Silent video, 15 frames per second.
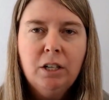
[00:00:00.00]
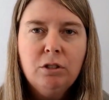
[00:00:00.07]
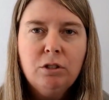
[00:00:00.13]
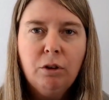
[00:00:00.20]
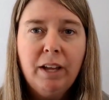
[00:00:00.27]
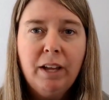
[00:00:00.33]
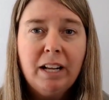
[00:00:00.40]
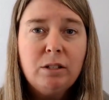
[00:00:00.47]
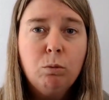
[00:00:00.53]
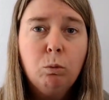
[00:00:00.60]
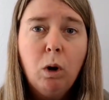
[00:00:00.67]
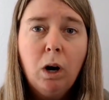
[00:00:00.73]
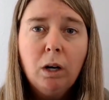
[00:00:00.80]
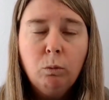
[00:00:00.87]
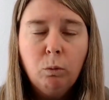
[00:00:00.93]
So that's
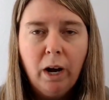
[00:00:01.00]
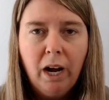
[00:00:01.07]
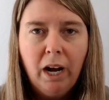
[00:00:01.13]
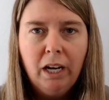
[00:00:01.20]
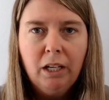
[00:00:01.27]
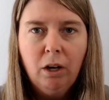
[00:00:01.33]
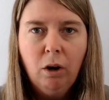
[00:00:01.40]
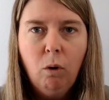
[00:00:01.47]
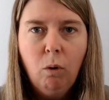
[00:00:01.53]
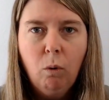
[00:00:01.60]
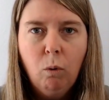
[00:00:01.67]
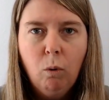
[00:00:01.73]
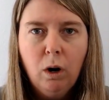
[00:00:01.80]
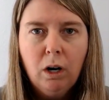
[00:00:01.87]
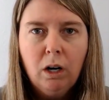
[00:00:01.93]
one way.
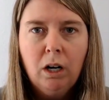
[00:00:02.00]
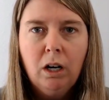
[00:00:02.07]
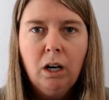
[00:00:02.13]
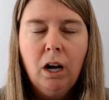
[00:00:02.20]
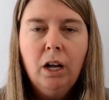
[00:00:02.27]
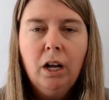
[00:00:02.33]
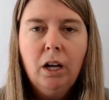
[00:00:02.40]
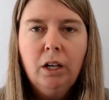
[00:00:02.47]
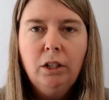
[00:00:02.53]
Or